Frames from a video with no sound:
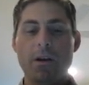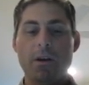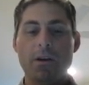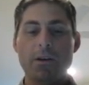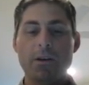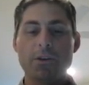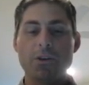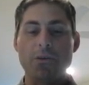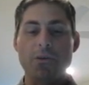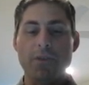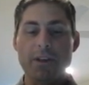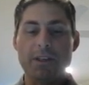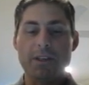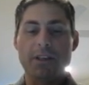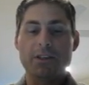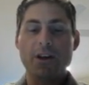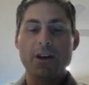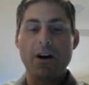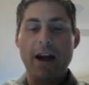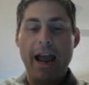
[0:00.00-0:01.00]
So this
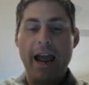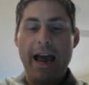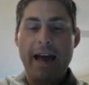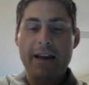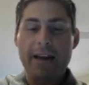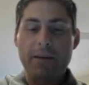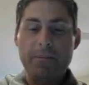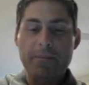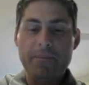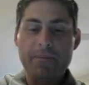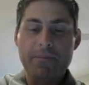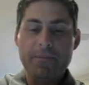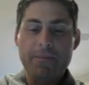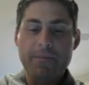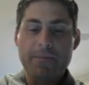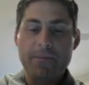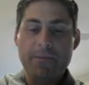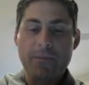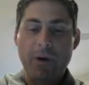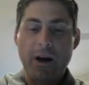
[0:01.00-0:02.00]
is our atom
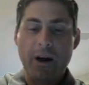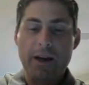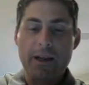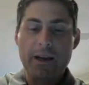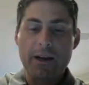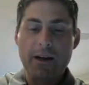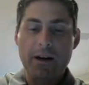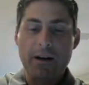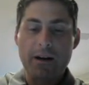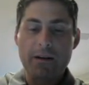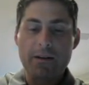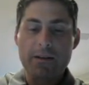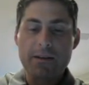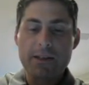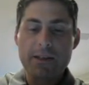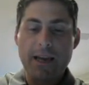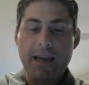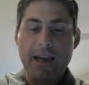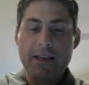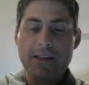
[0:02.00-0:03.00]
right here.
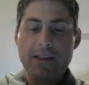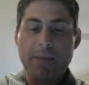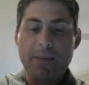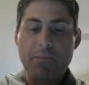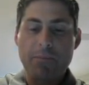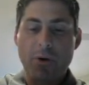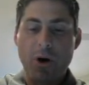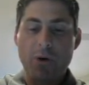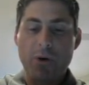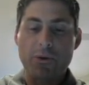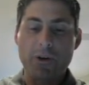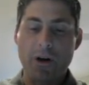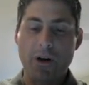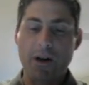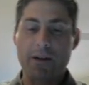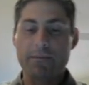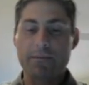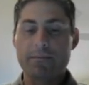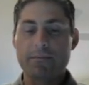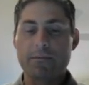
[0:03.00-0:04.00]
Say it's a
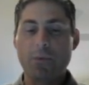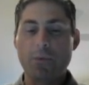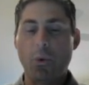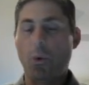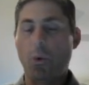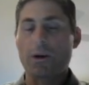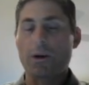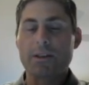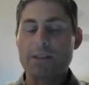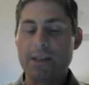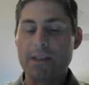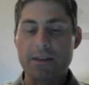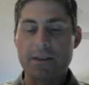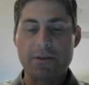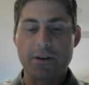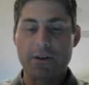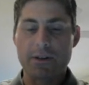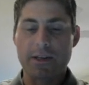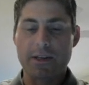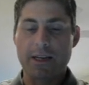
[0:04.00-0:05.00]
proton or a
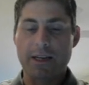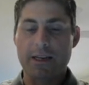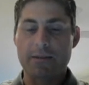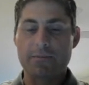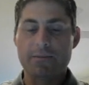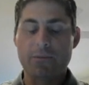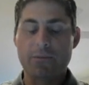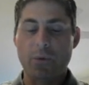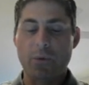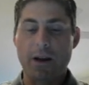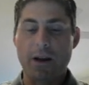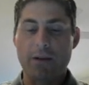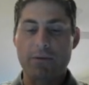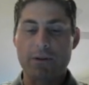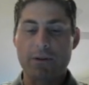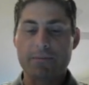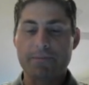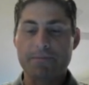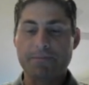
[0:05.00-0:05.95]
C13, whatever.